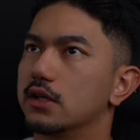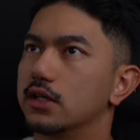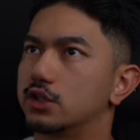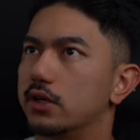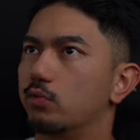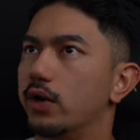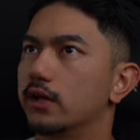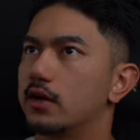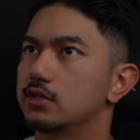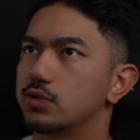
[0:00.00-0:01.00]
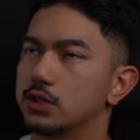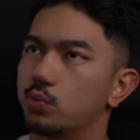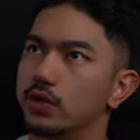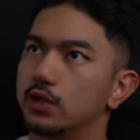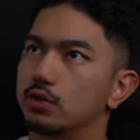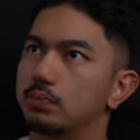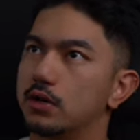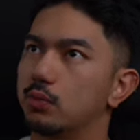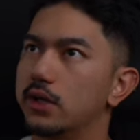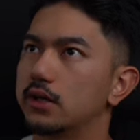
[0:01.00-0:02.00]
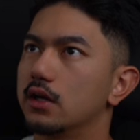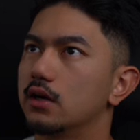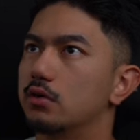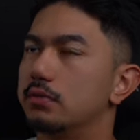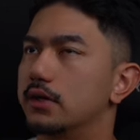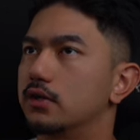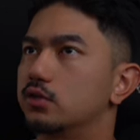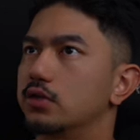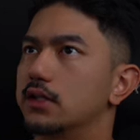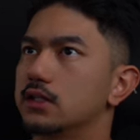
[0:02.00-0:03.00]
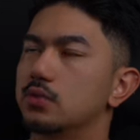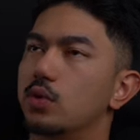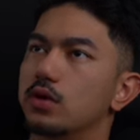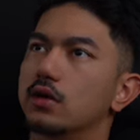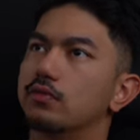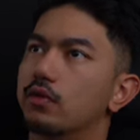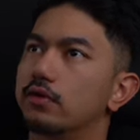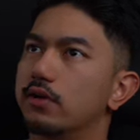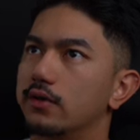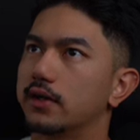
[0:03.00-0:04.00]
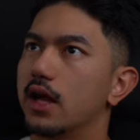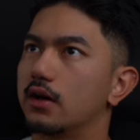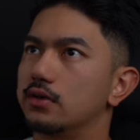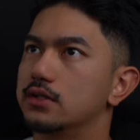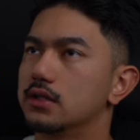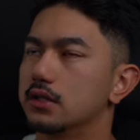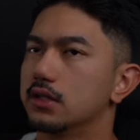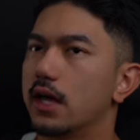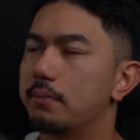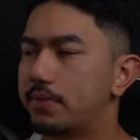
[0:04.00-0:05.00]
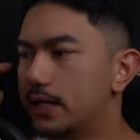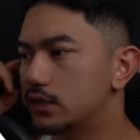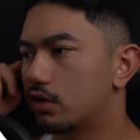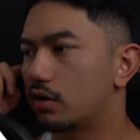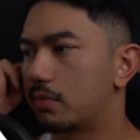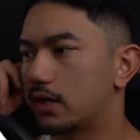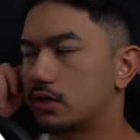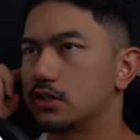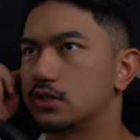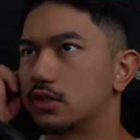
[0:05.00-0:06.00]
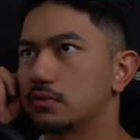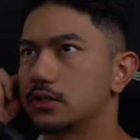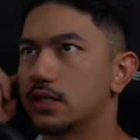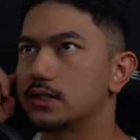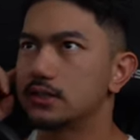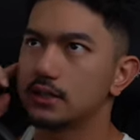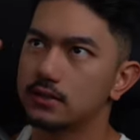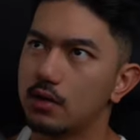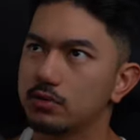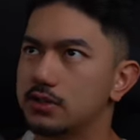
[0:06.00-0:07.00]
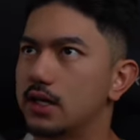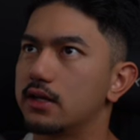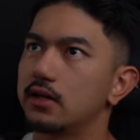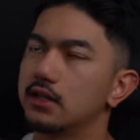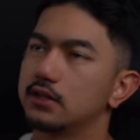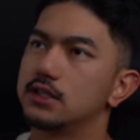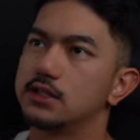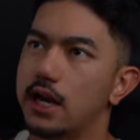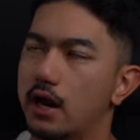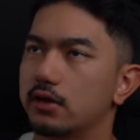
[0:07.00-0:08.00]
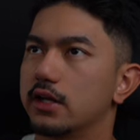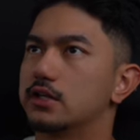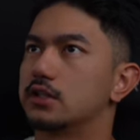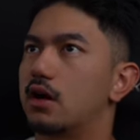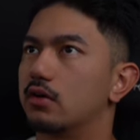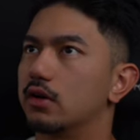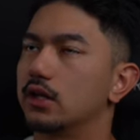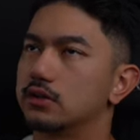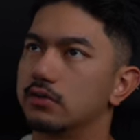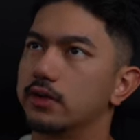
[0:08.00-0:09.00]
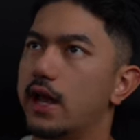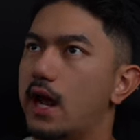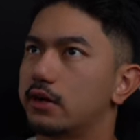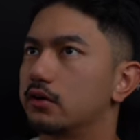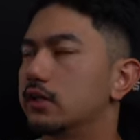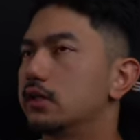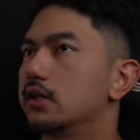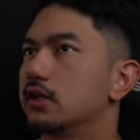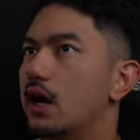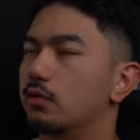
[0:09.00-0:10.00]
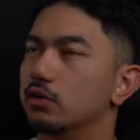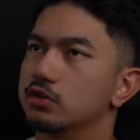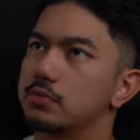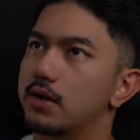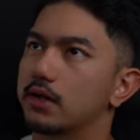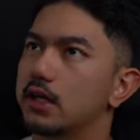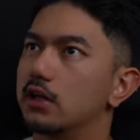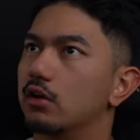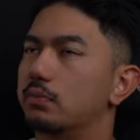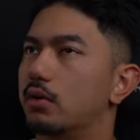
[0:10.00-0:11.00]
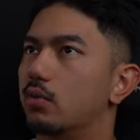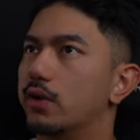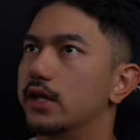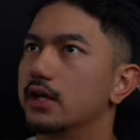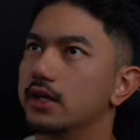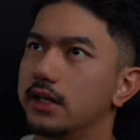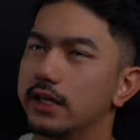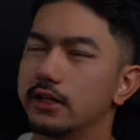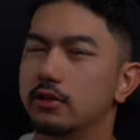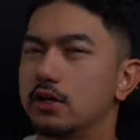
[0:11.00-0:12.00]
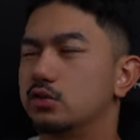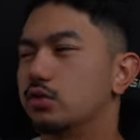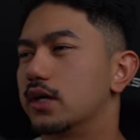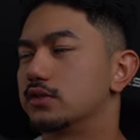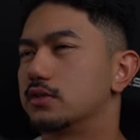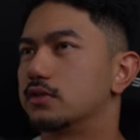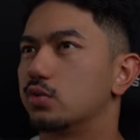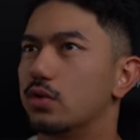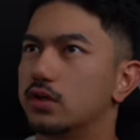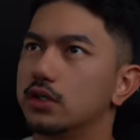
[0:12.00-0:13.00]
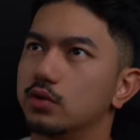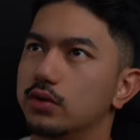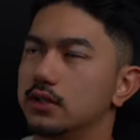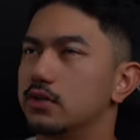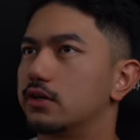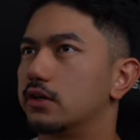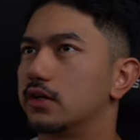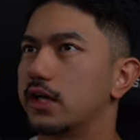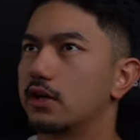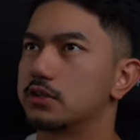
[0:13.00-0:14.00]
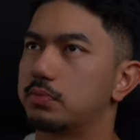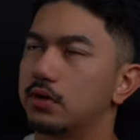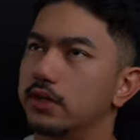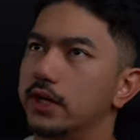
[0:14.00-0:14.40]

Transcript: Extreme weight loss, which is one kilo per week, would be around 2,145 calories. And based on my current circumstances, it's I would say these calculators are relatively accurate. I would lose about a kilo per week, eating around 2,200, 2,300 calories per